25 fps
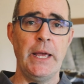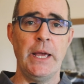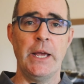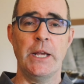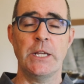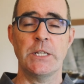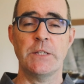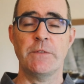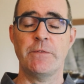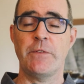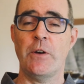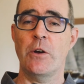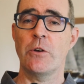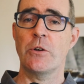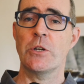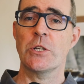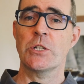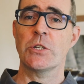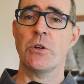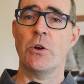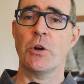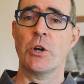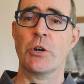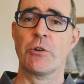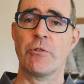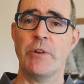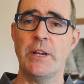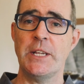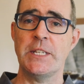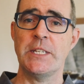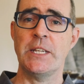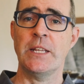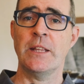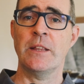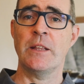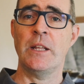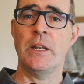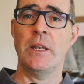is focused on
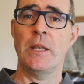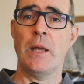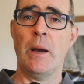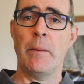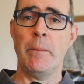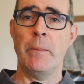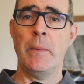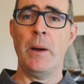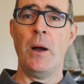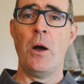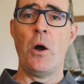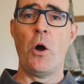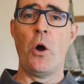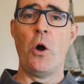increasing the number